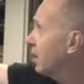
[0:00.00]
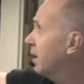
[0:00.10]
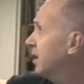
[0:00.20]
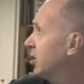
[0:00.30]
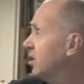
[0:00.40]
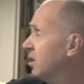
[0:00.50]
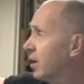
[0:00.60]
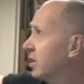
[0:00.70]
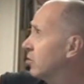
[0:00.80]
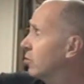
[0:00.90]
and just to
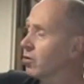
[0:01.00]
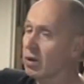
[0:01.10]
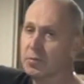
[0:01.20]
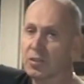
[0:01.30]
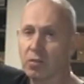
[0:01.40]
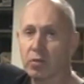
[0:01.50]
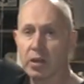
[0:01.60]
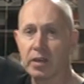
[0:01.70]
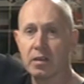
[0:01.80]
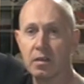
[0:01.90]
make sure they're
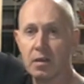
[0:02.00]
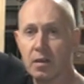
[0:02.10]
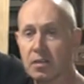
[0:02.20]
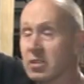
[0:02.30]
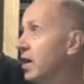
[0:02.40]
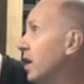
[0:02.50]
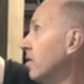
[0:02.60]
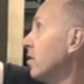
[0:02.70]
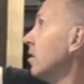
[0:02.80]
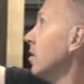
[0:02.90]
absolutely sound,